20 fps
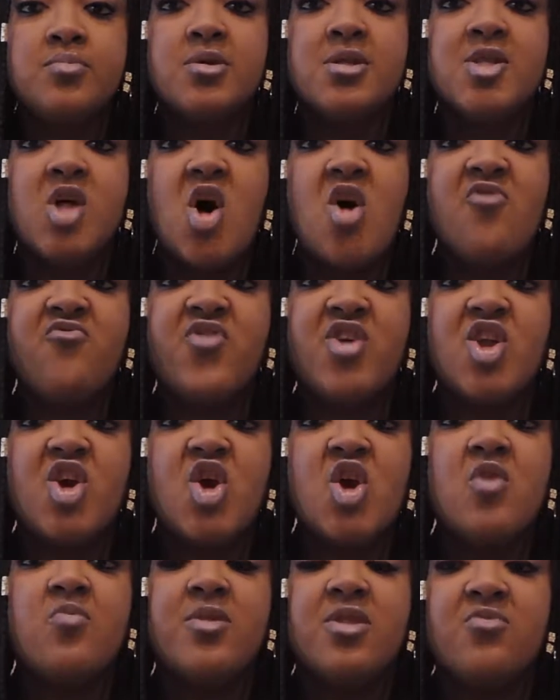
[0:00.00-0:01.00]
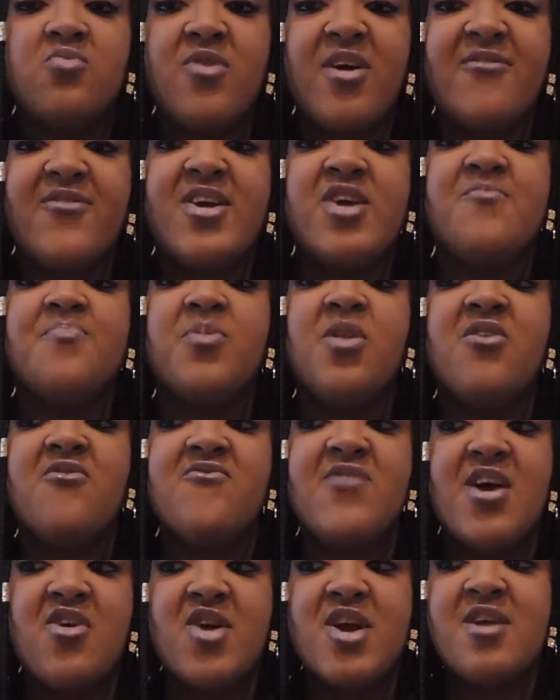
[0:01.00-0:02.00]
The salt and vinegar was very,
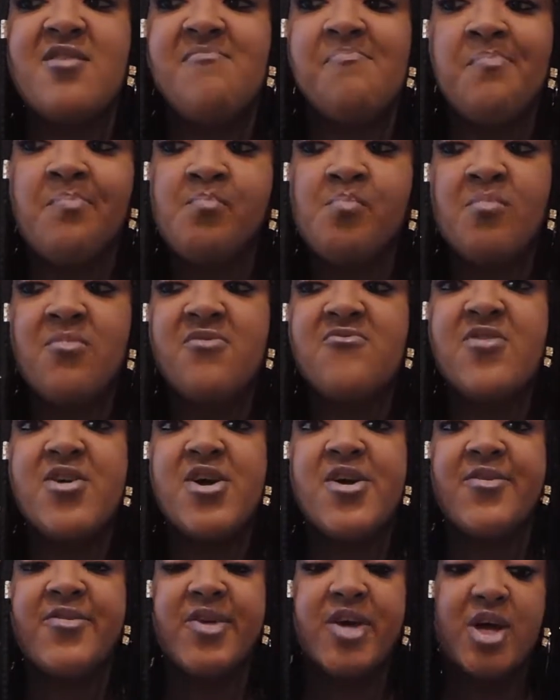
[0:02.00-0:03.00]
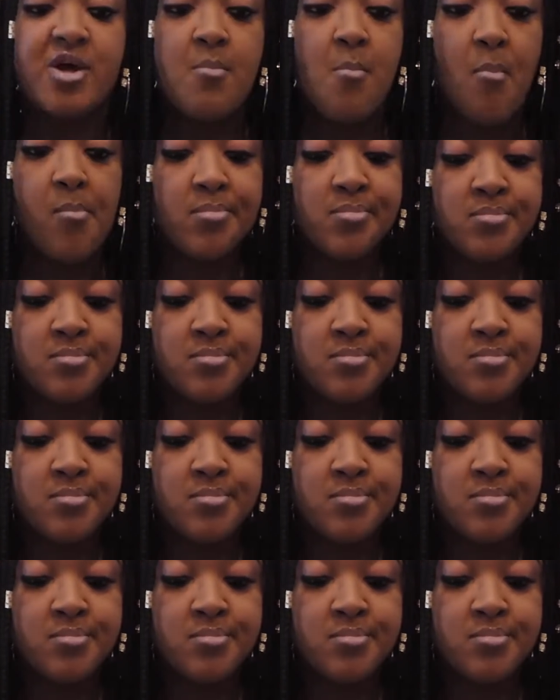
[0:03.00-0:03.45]
very, very good.